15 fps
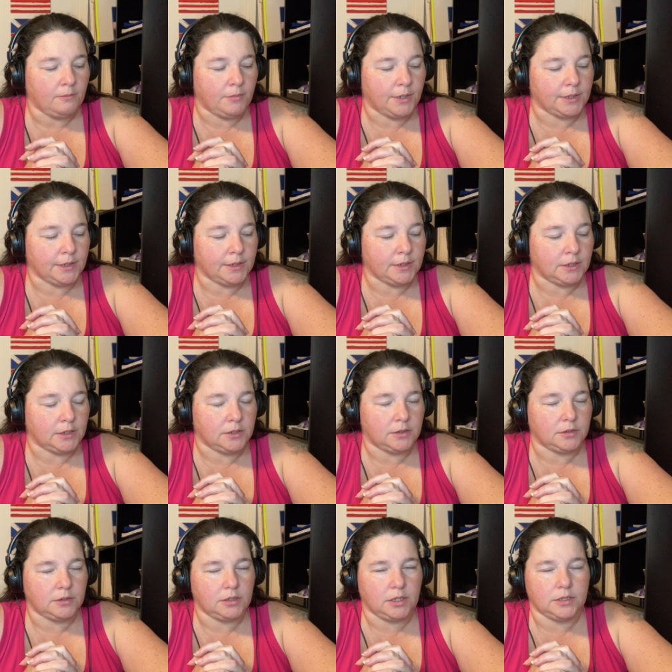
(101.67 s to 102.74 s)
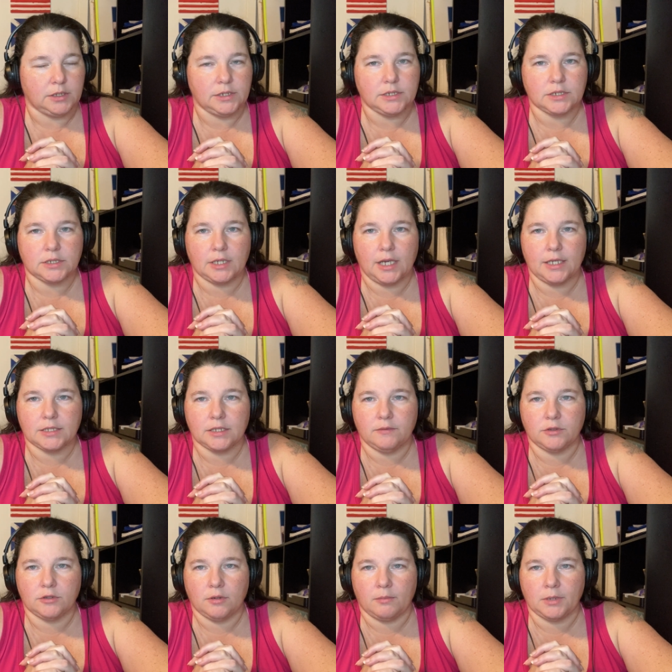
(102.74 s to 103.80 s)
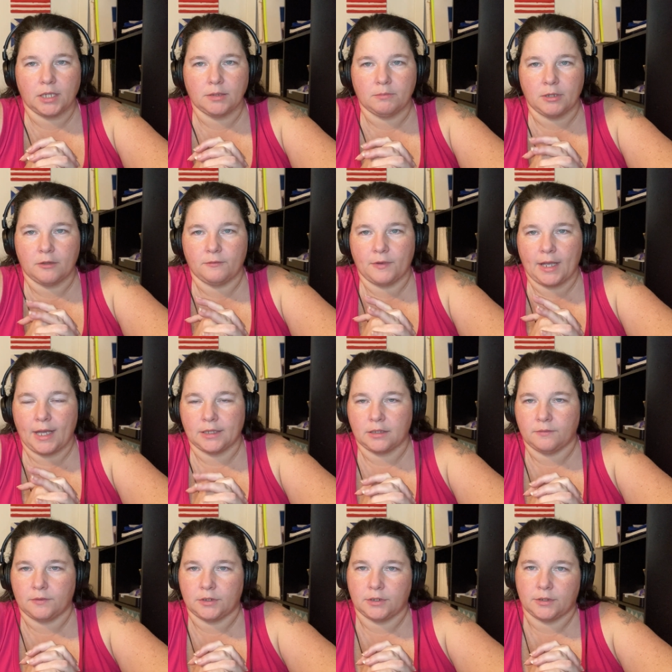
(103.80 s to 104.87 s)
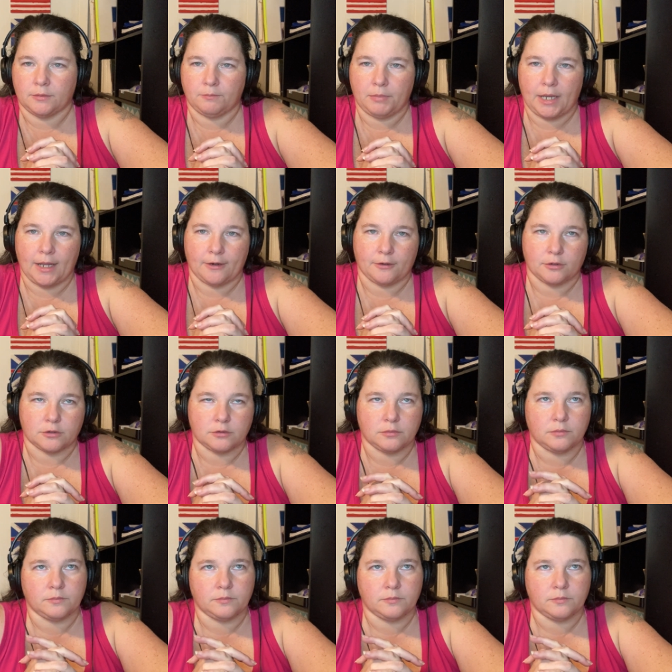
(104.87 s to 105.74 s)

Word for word: But uh, in this case, even though I'm not a big fan of the Packers,